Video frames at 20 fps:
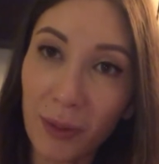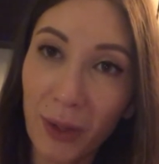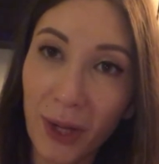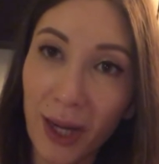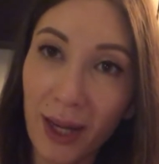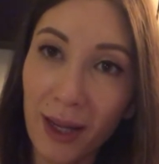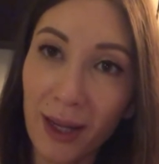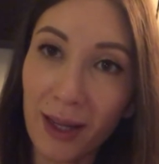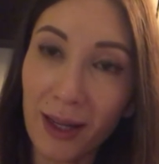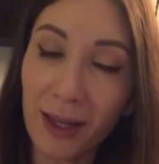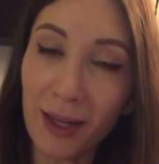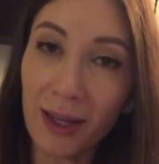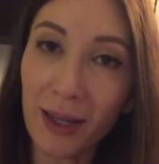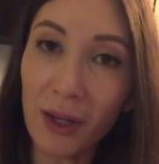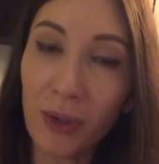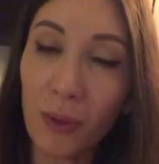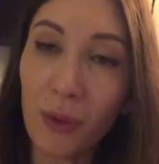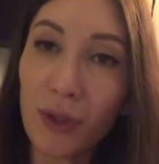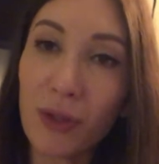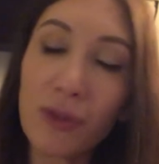okay,
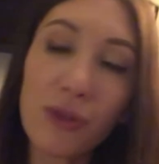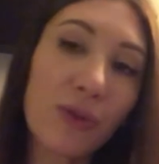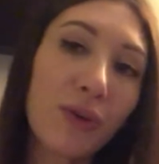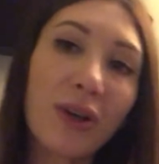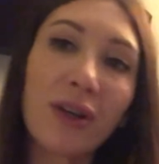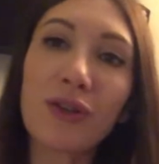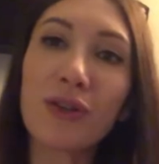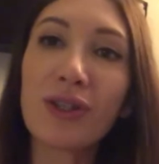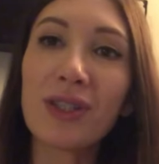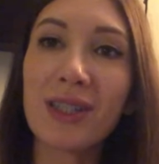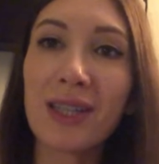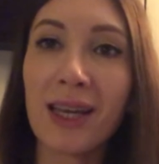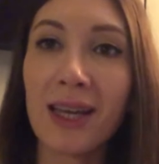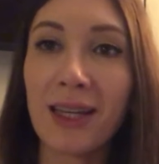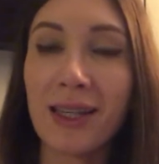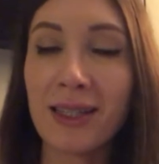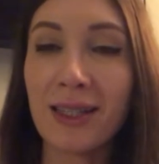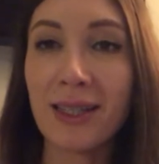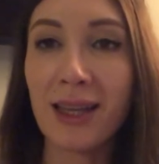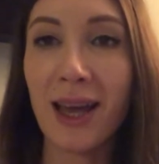in order to
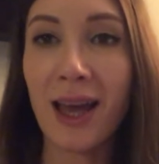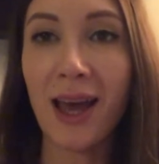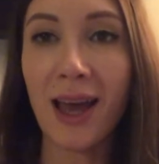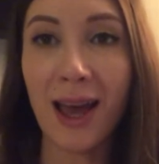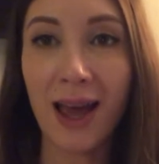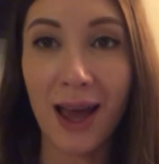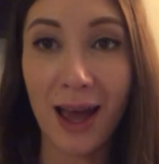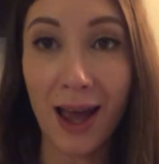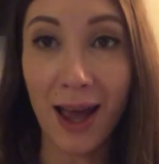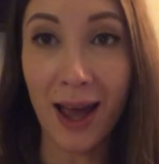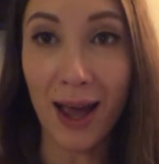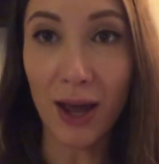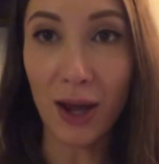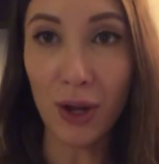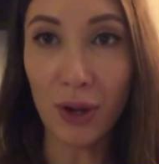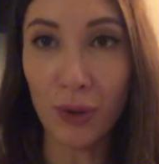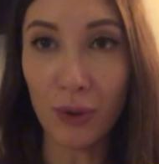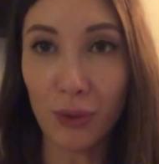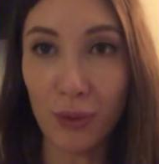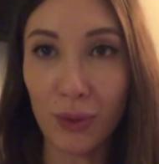understand
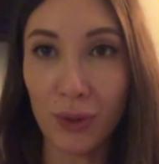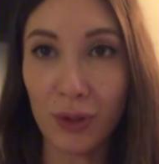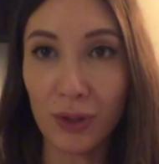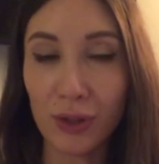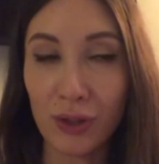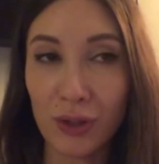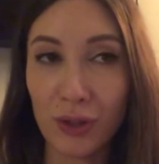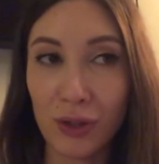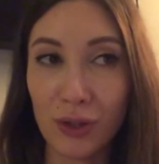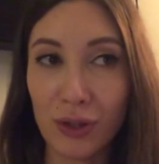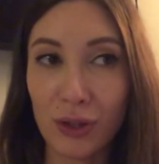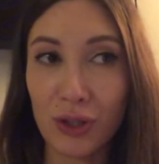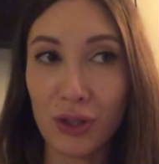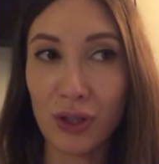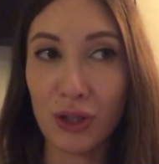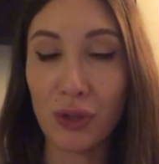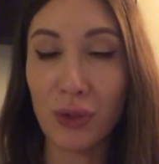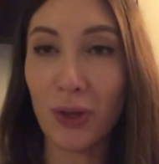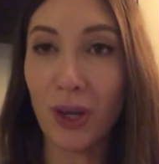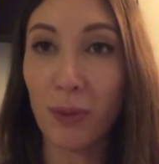how
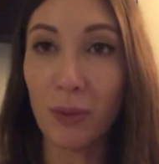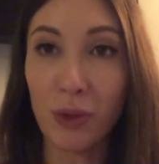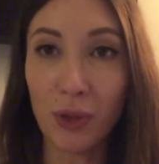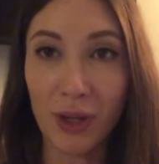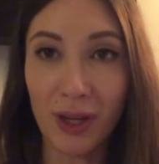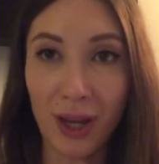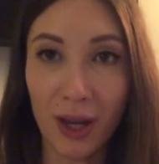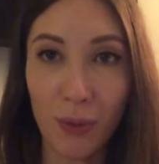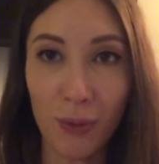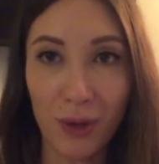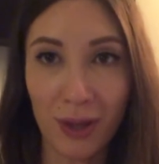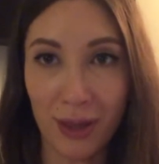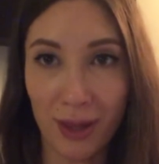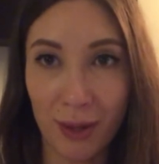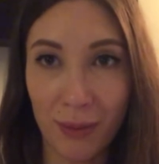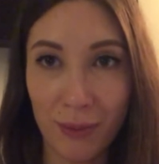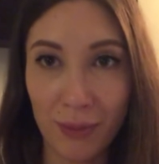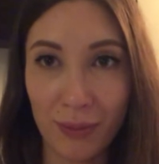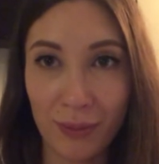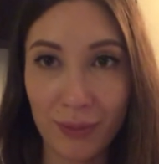to communicate with
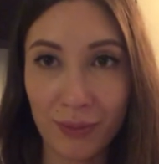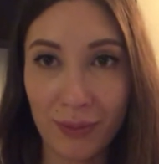them.